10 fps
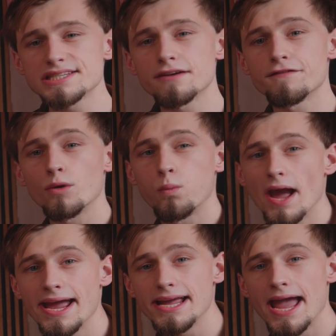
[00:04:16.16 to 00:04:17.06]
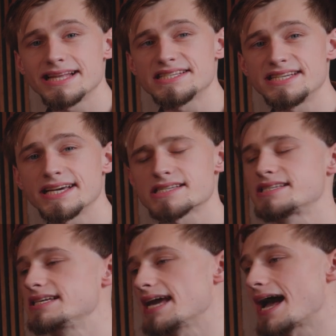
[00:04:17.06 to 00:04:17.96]
of the way
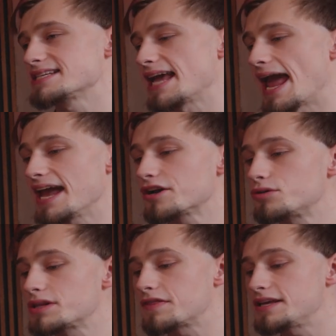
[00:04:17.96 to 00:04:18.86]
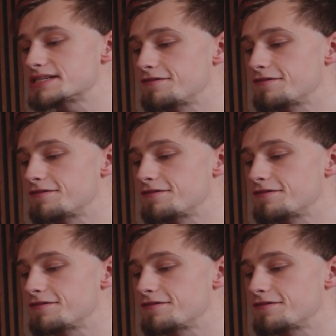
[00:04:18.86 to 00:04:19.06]
NZXT has angled these